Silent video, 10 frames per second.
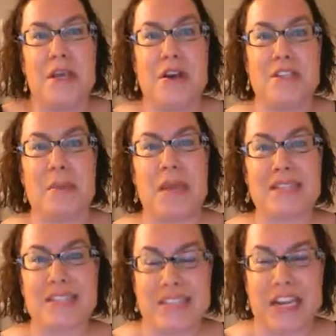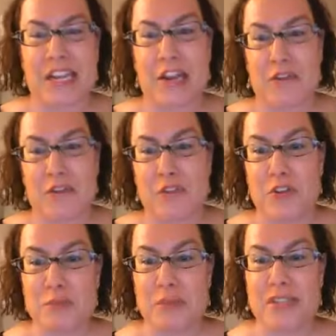cosmetics and skincare in the
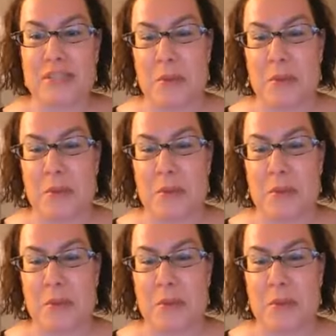first place.